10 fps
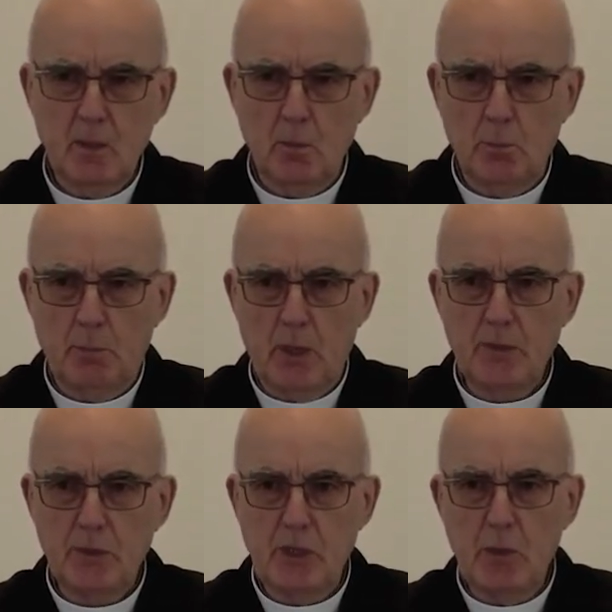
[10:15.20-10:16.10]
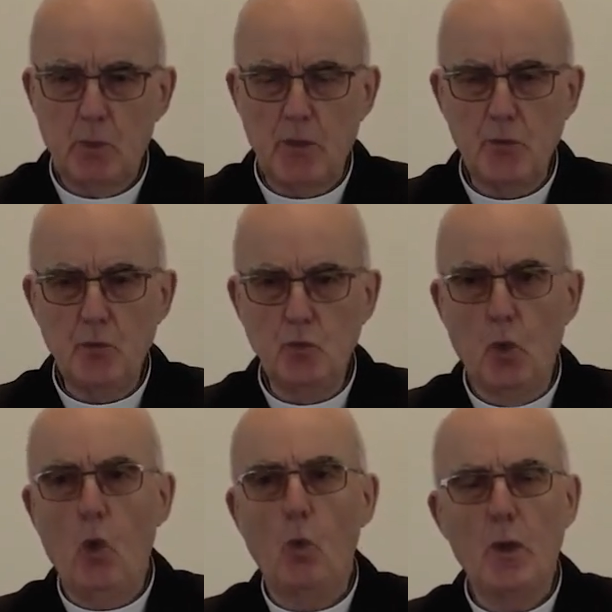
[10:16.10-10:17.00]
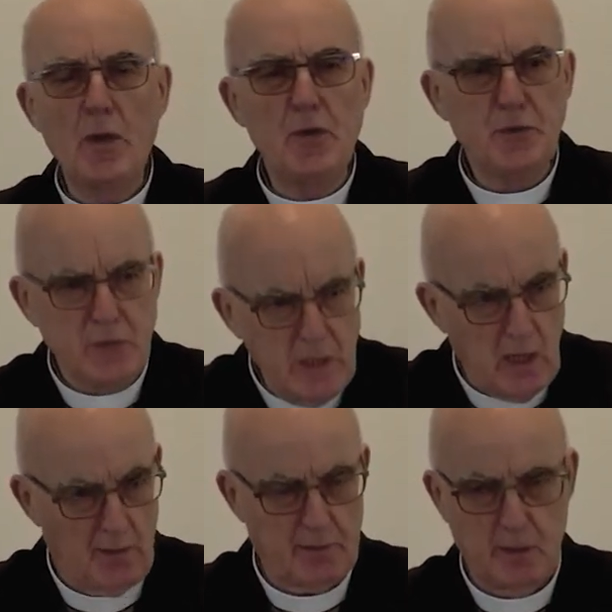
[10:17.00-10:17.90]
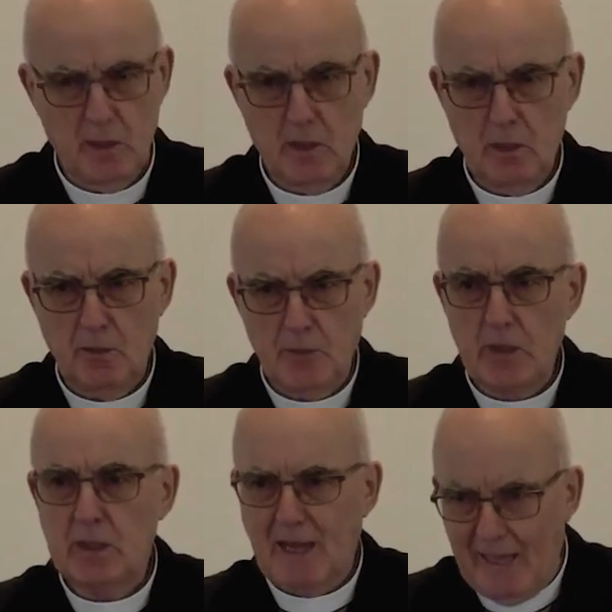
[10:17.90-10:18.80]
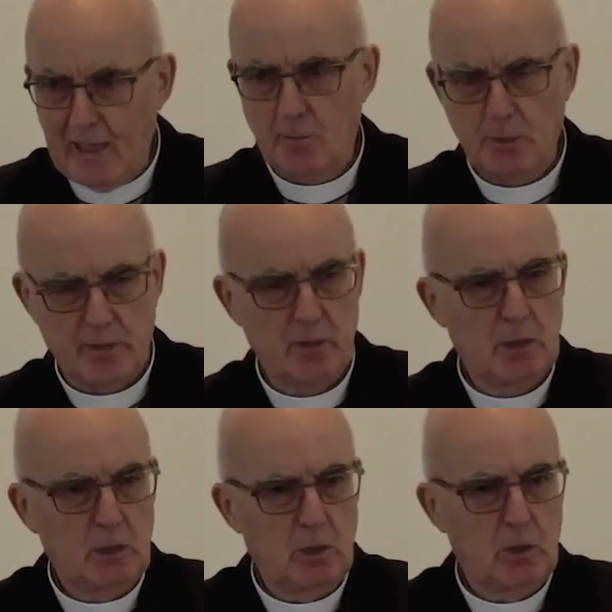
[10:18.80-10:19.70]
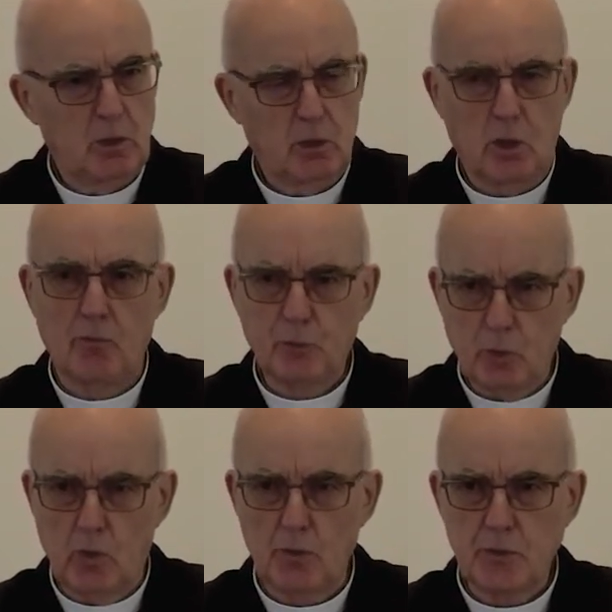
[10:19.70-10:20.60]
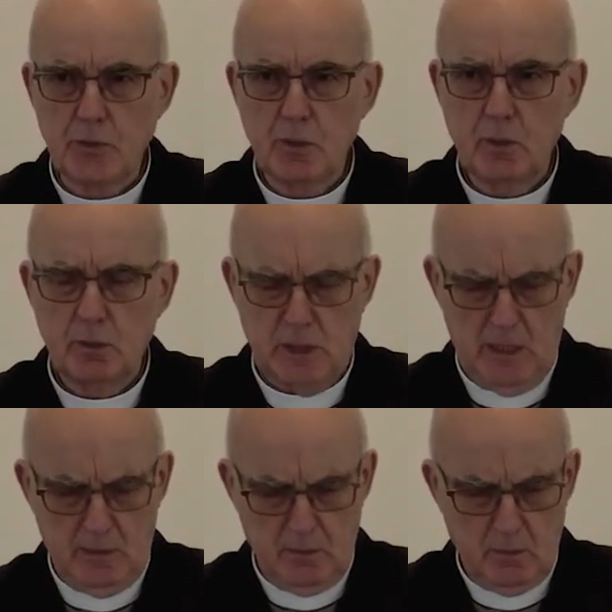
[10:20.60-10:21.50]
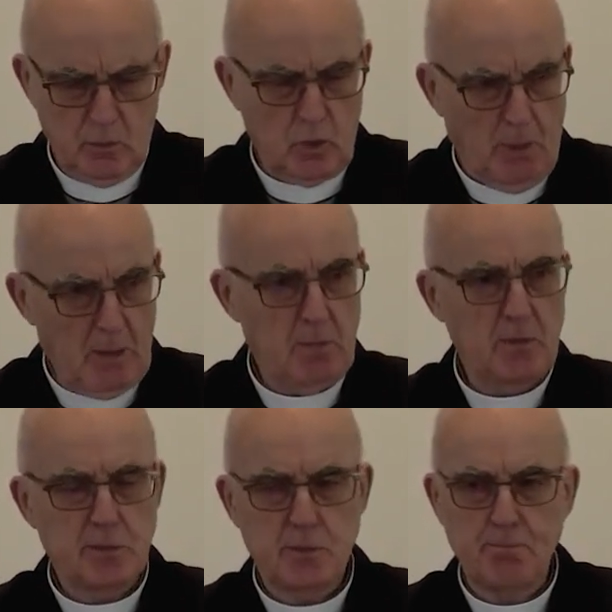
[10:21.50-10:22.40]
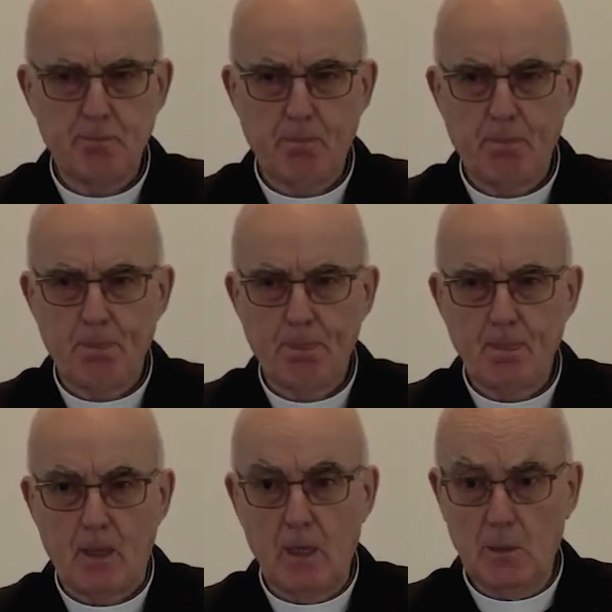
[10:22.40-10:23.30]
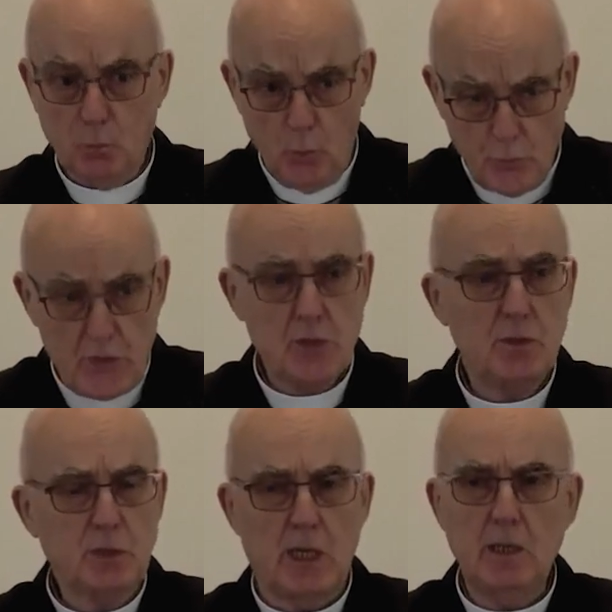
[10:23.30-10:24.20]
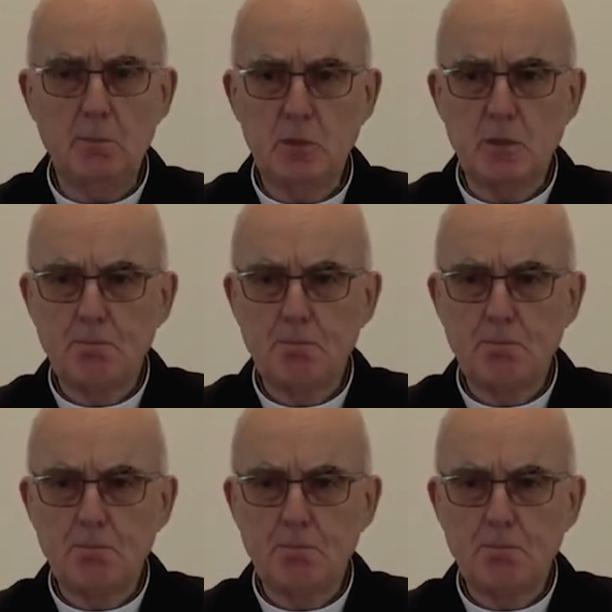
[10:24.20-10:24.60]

But they were nowhere near the caliber of God's Ten Commandments. In more recent times,